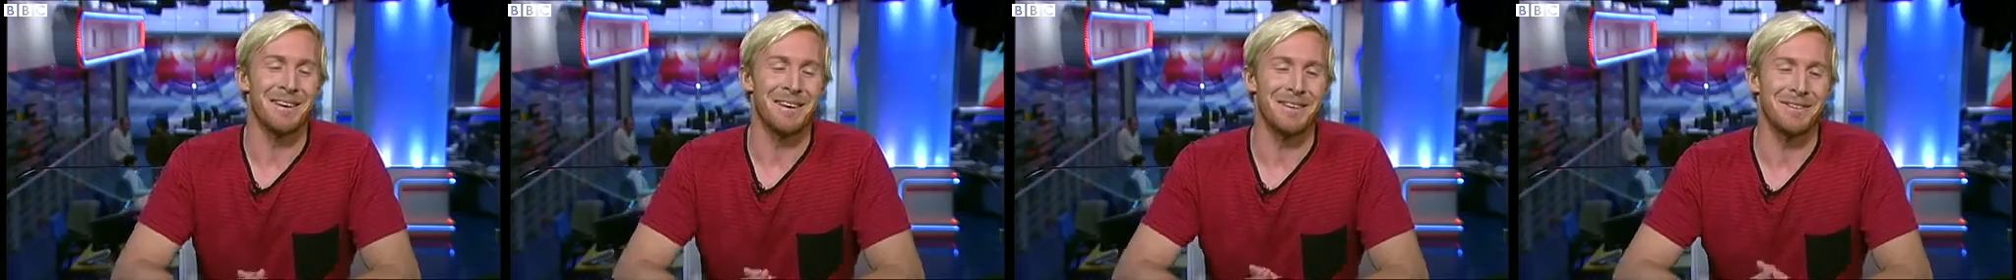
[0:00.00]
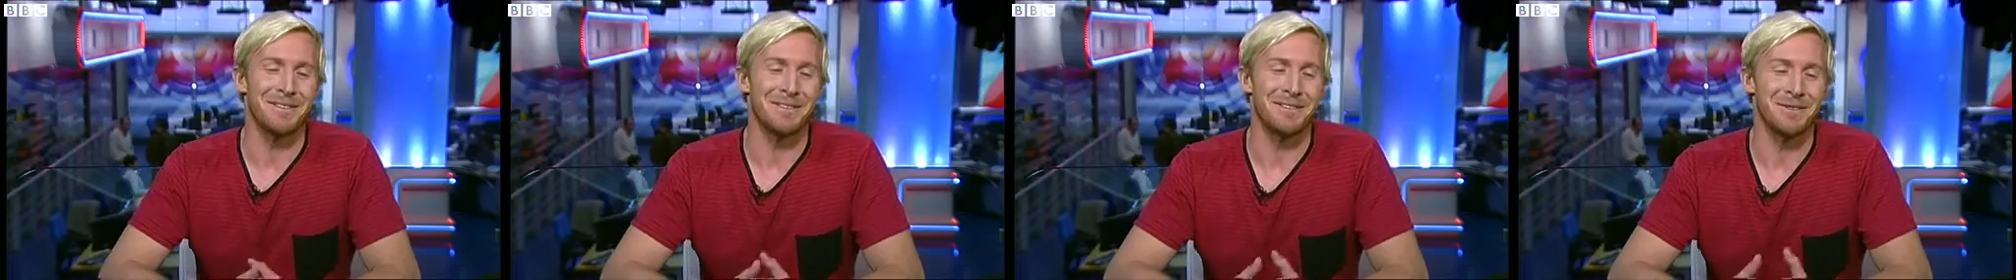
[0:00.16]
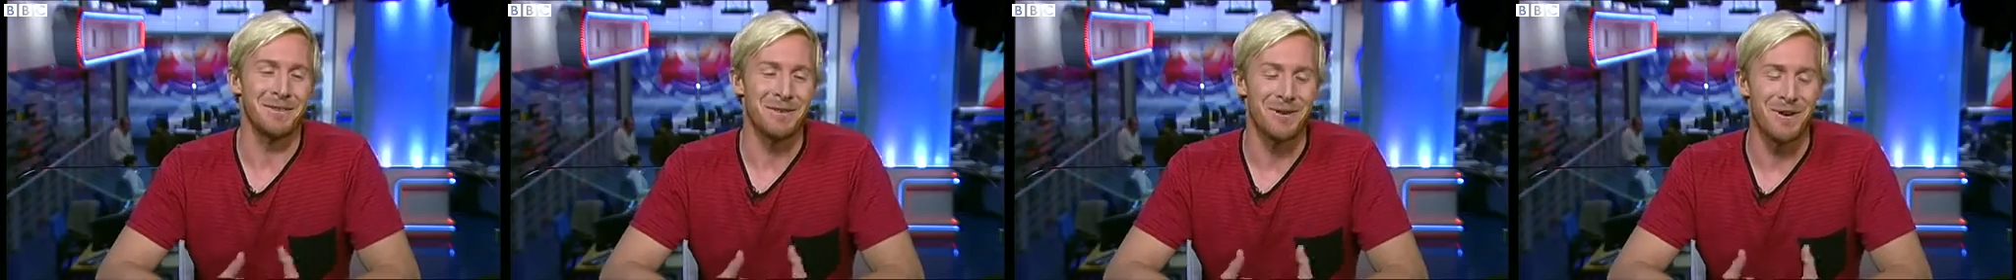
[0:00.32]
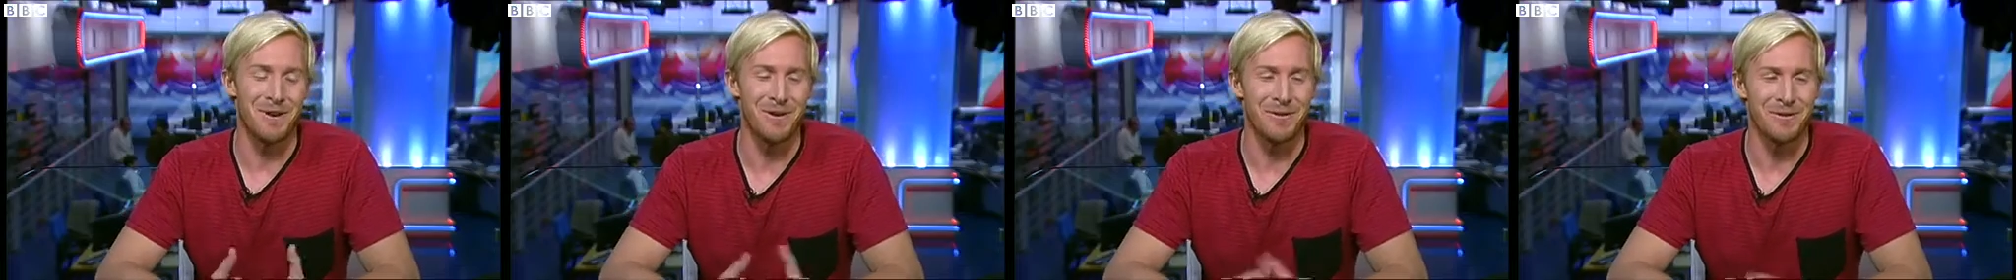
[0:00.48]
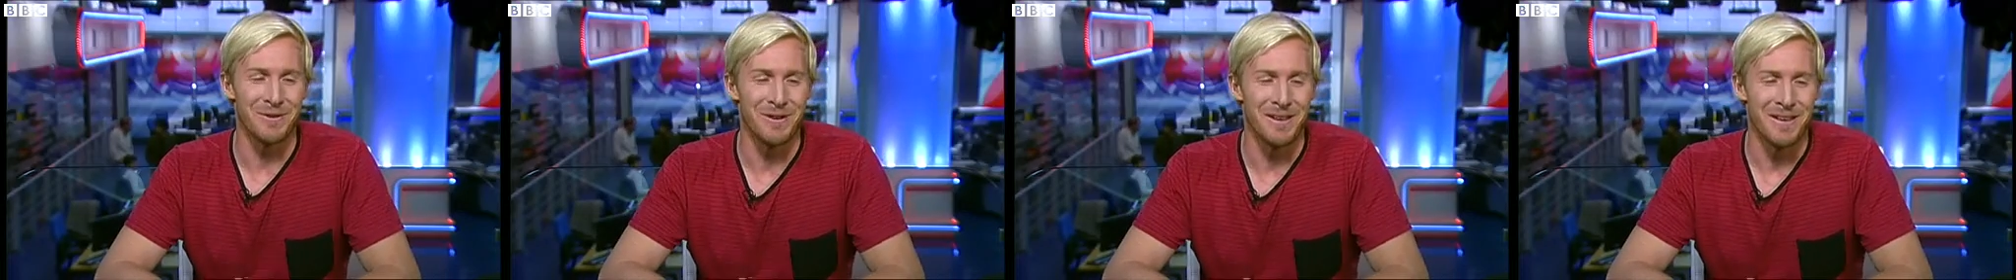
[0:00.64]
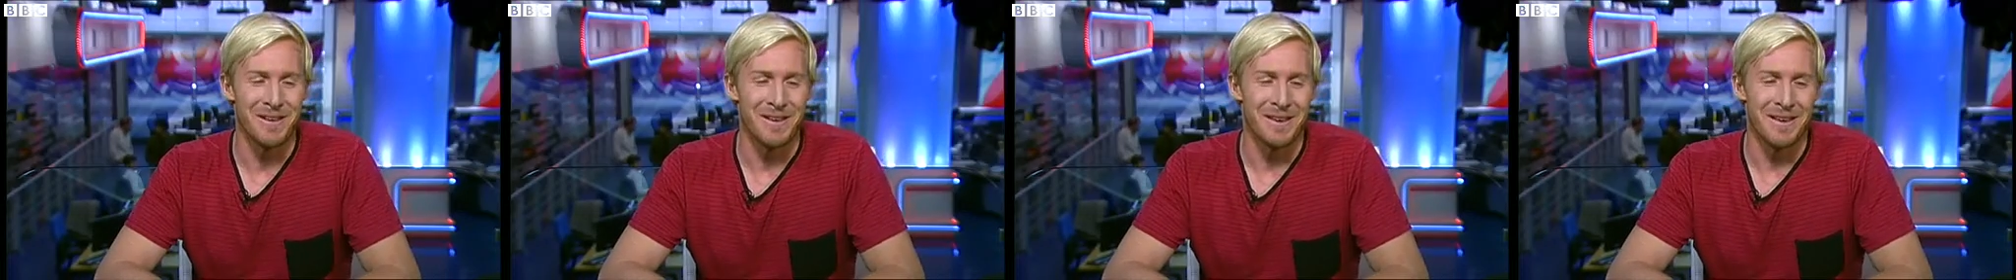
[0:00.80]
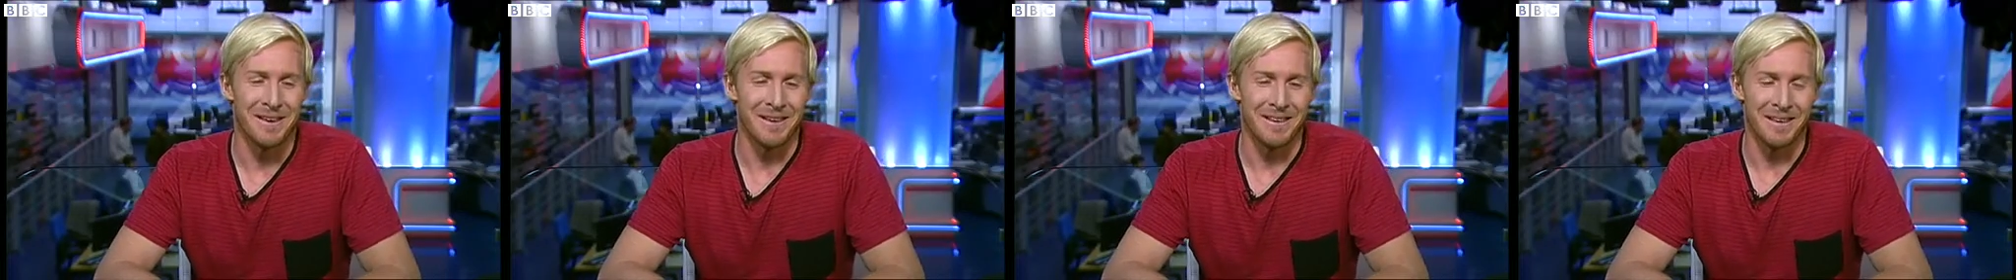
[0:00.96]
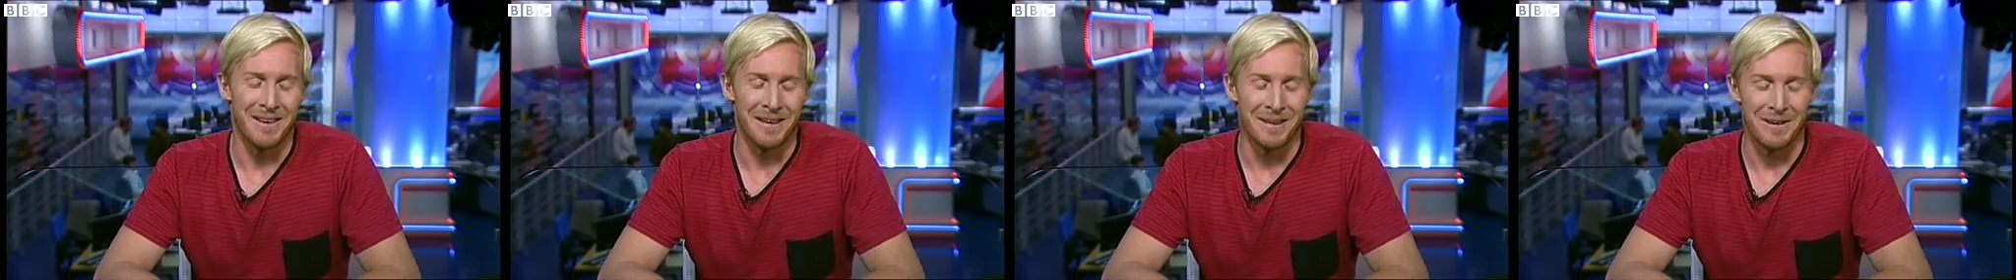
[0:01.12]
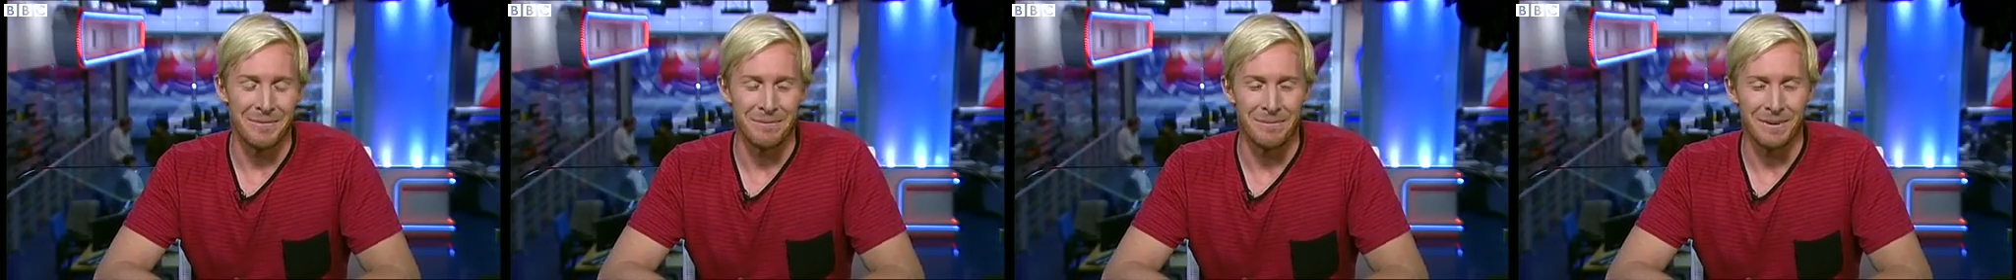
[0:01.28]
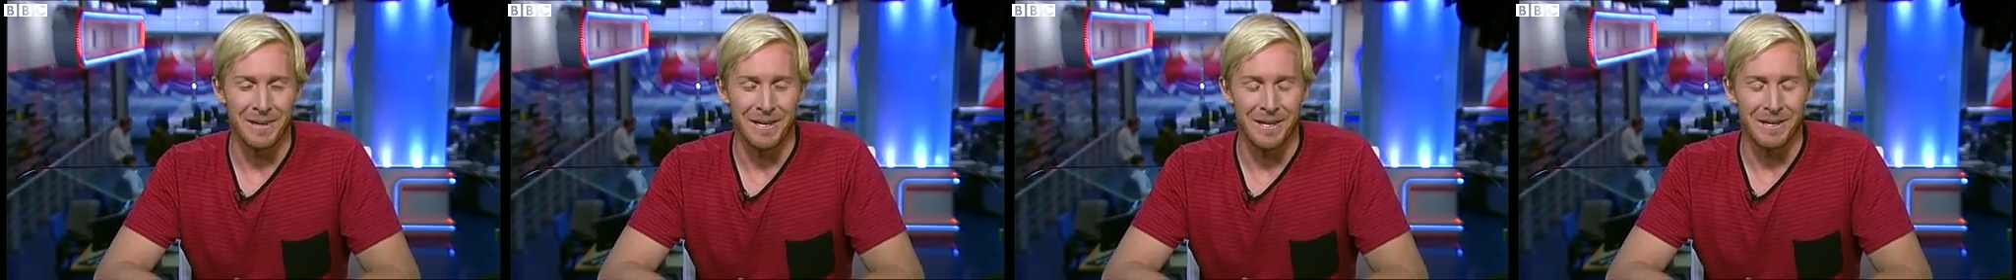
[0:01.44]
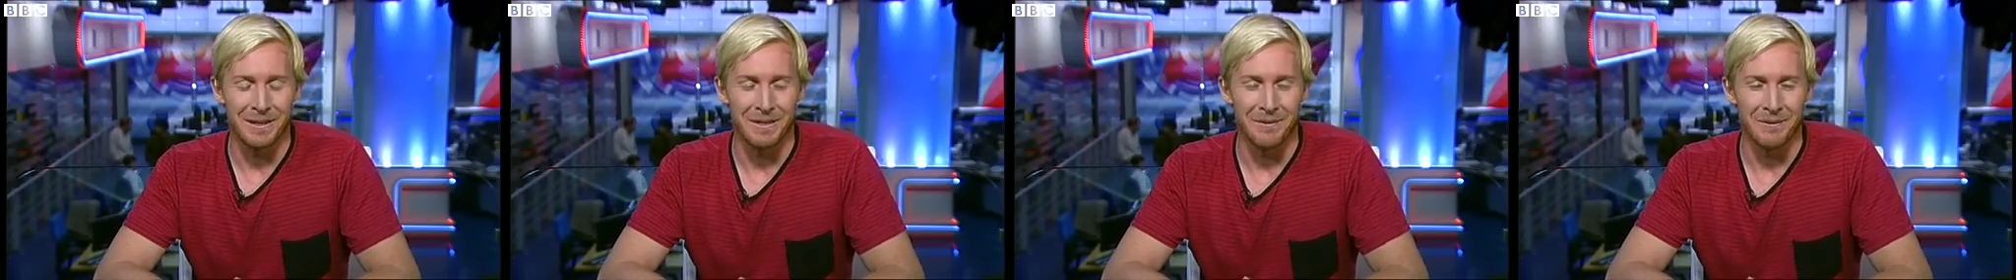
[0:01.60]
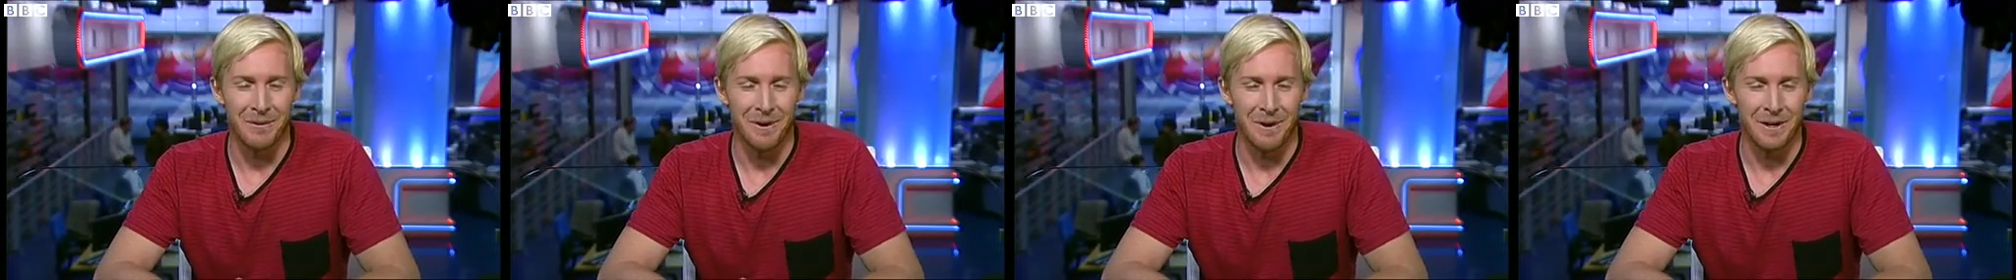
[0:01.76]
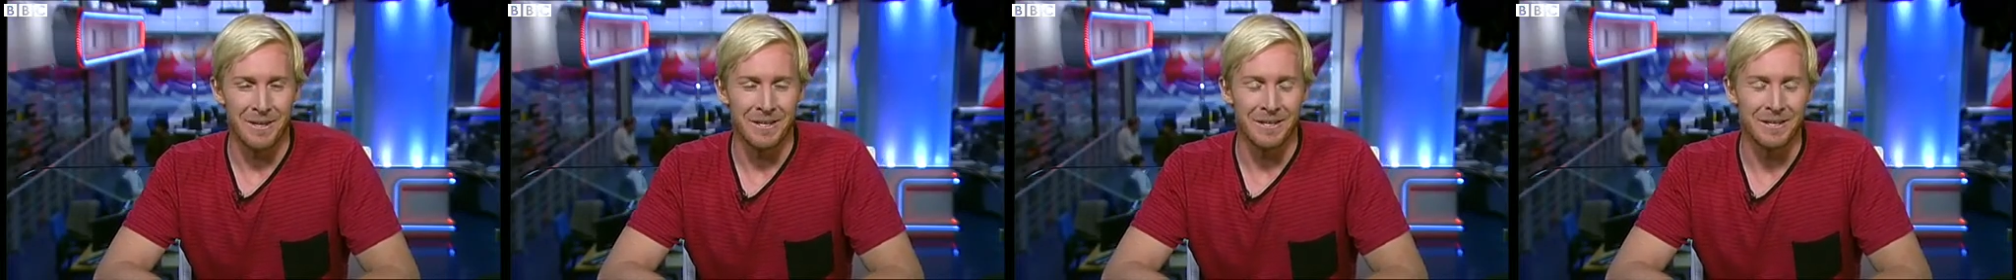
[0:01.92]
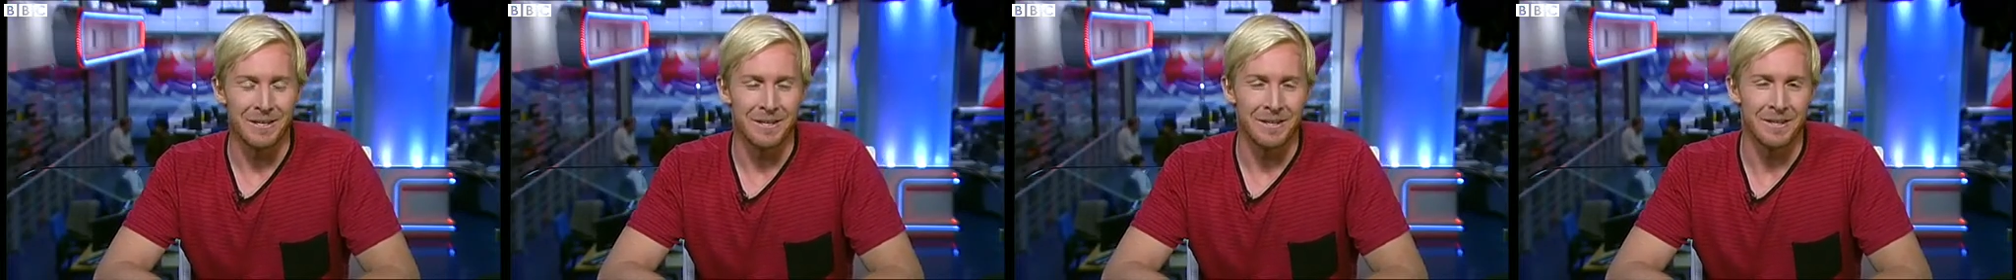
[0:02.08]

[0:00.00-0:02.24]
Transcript: sort of completing the ride.